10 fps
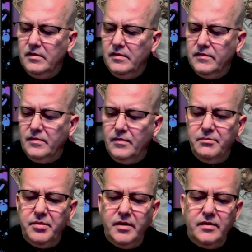So what
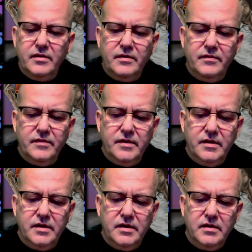part of
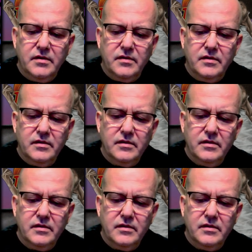in here?